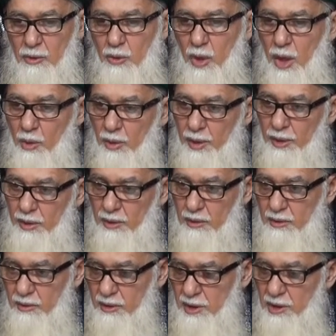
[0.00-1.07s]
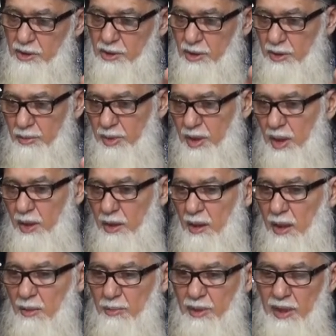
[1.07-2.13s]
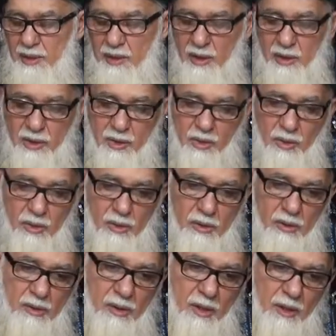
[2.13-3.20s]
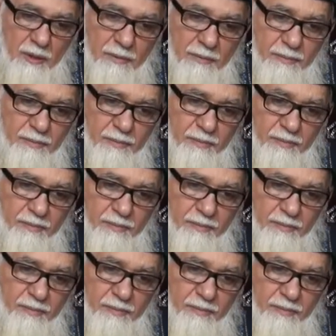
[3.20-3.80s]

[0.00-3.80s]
to our teacher, may Allah bless his soul. Amen.